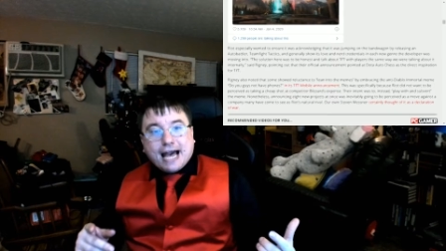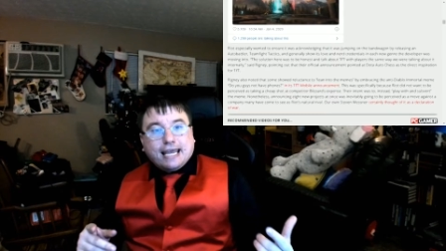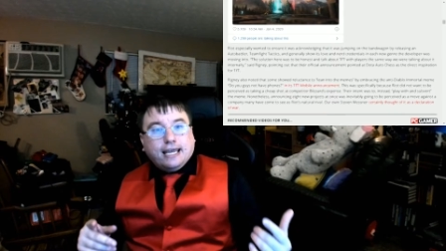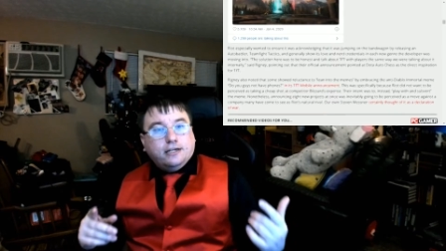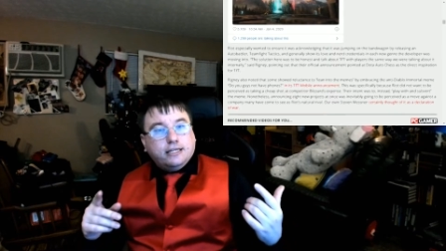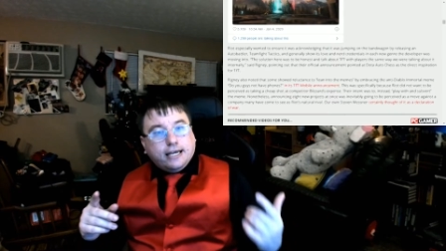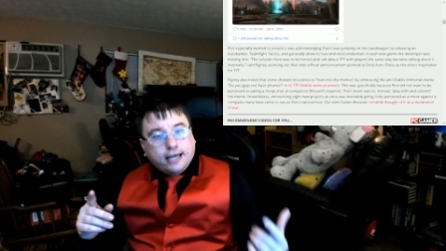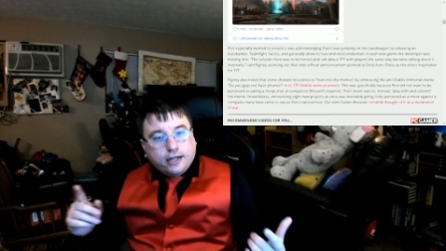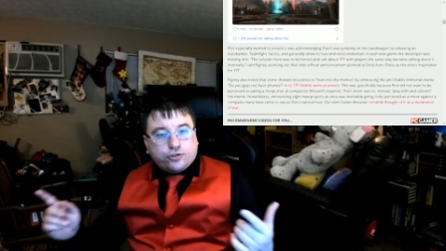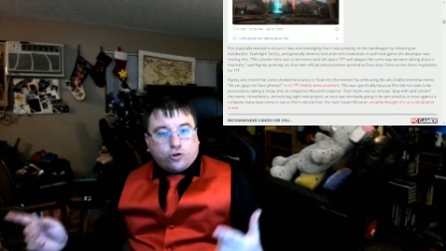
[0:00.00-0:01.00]
back into
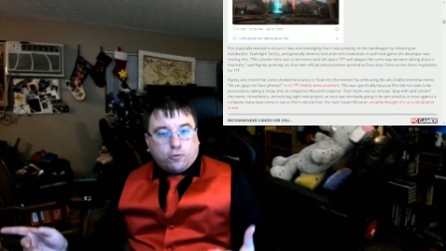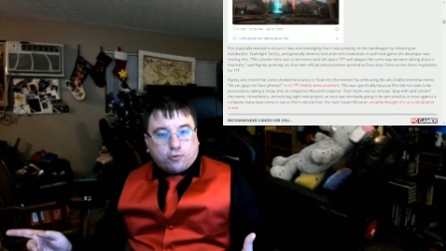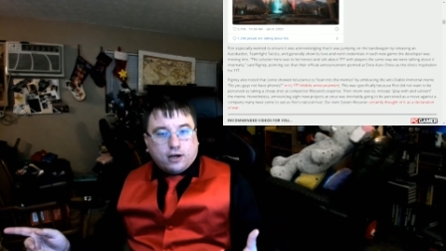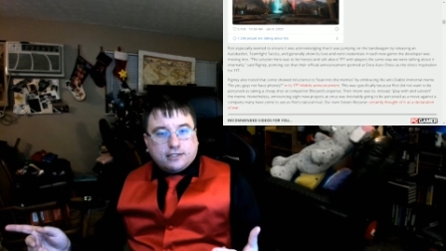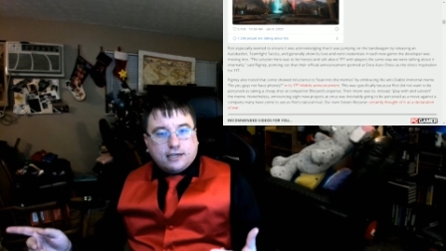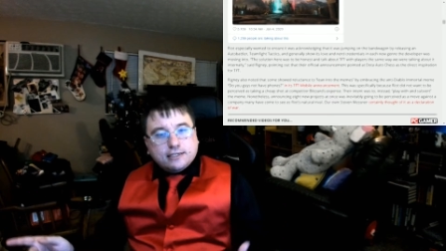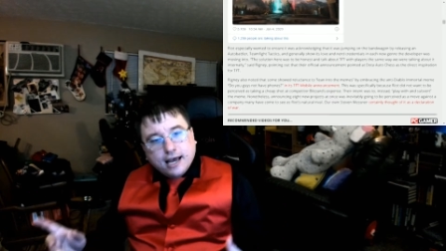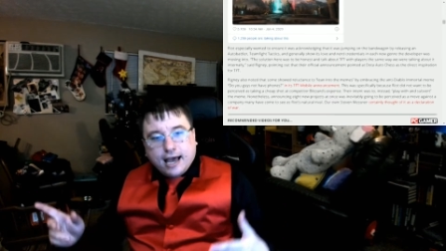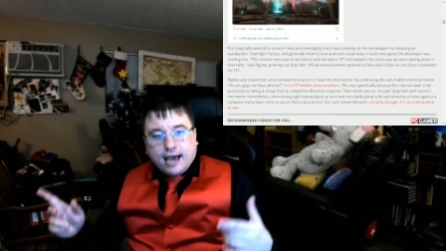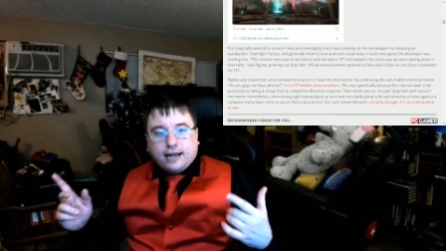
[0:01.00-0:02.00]
the internal
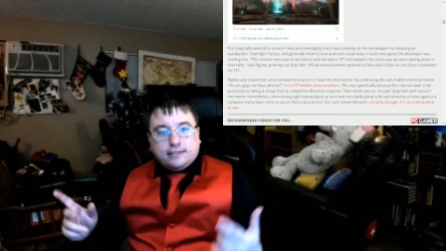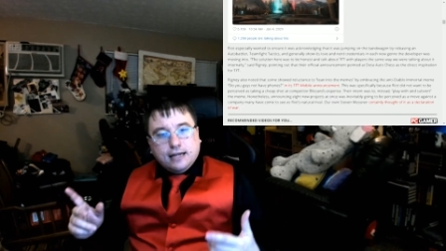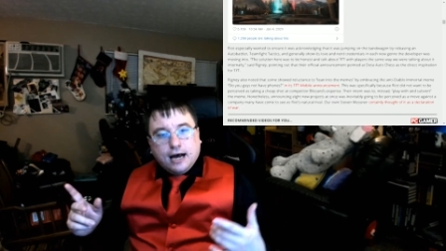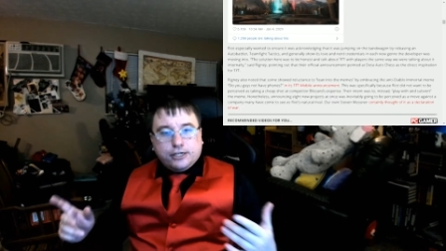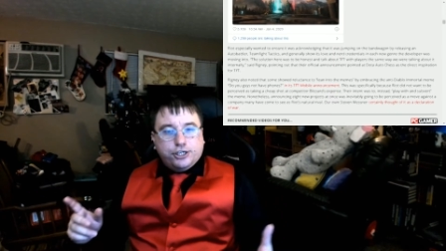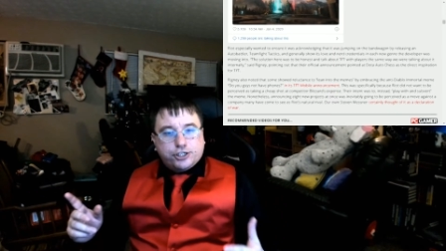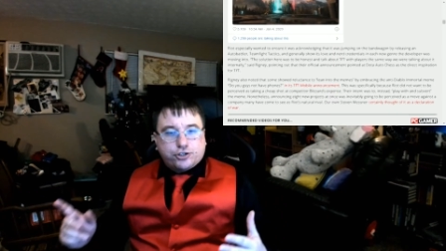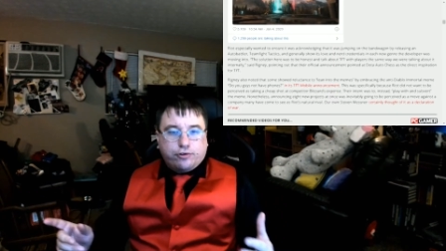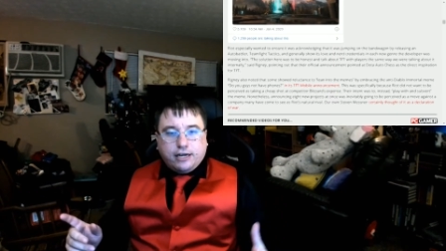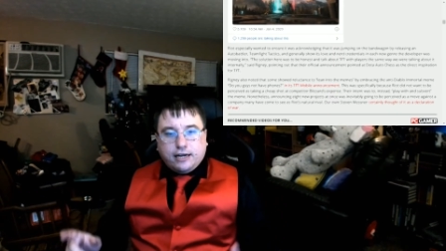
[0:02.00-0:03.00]
process, and it's not
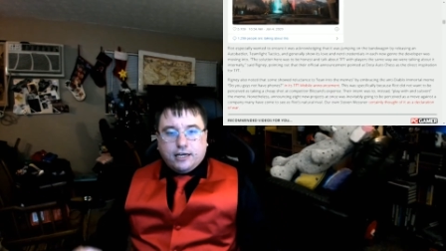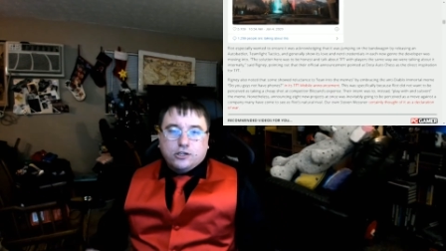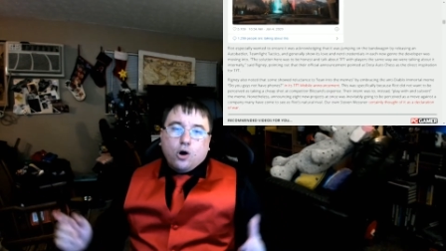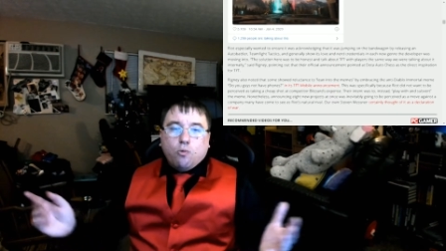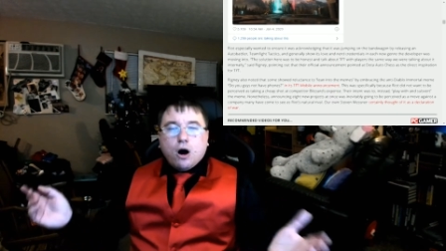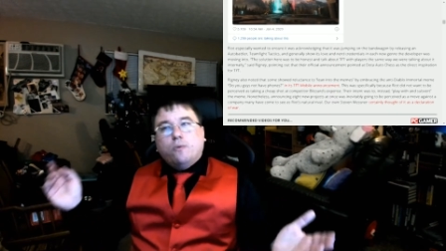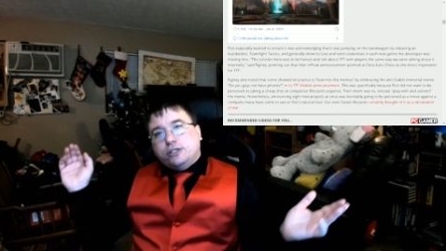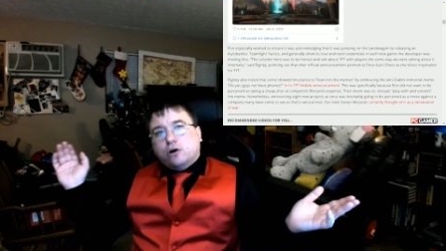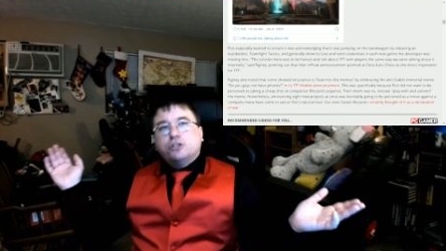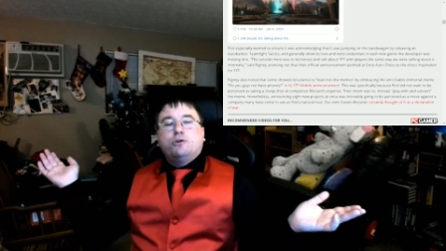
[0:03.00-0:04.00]
just treated as,
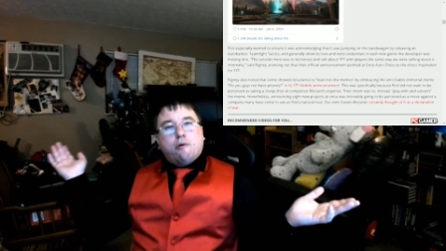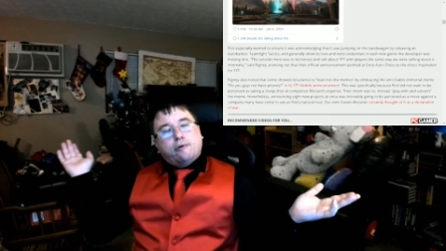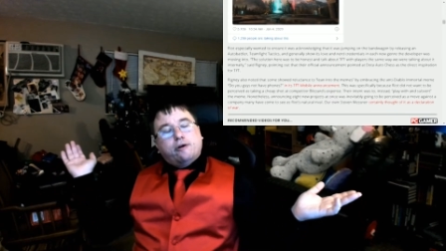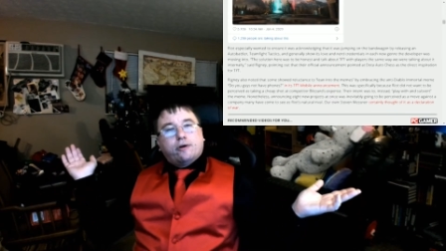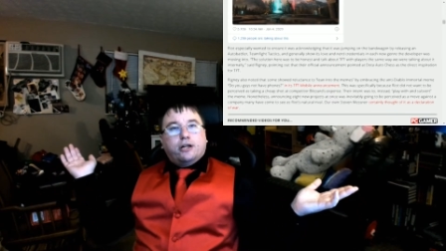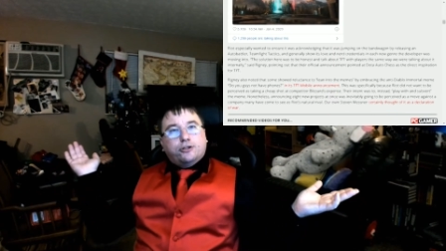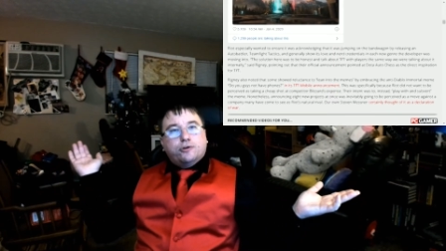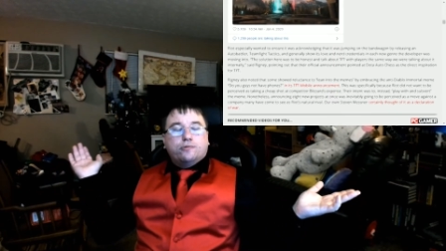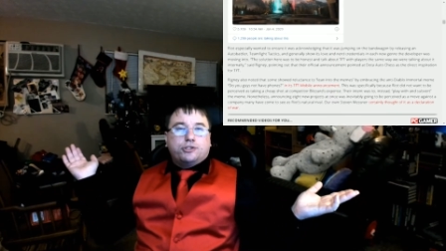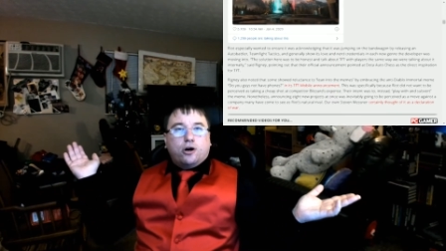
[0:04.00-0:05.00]
well, we told you what we were going to
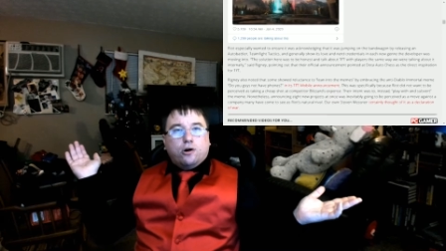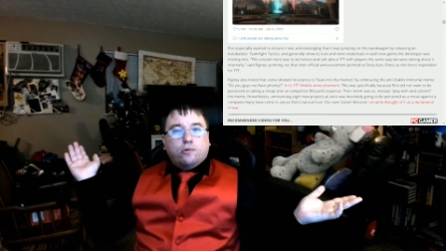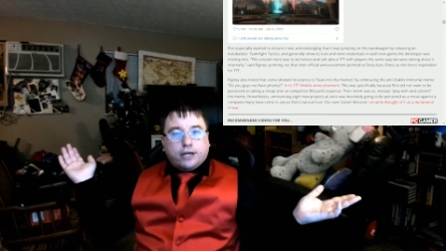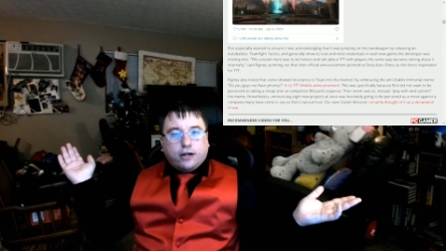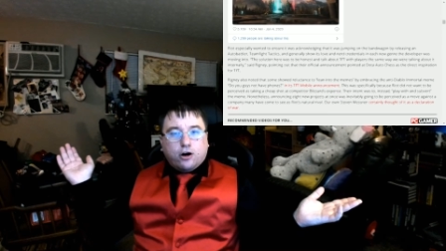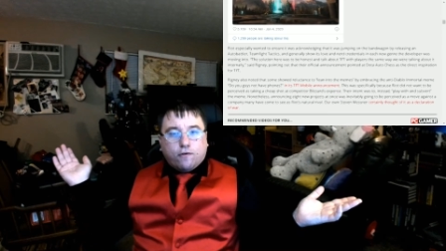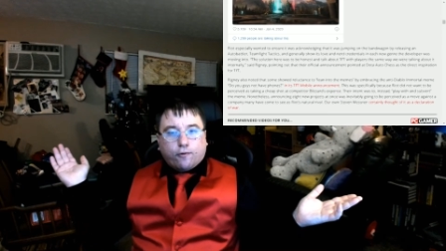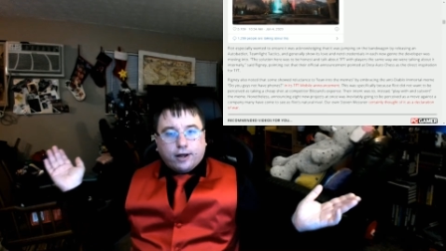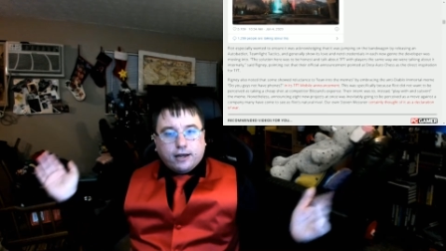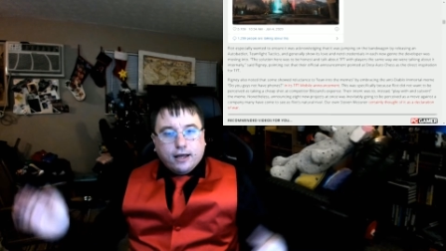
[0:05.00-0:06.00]
do, so get
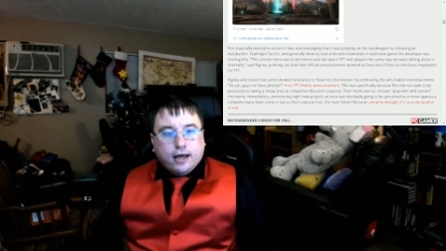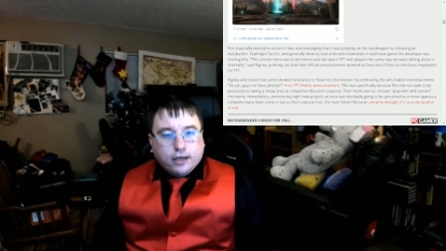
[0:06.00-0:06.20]
over it.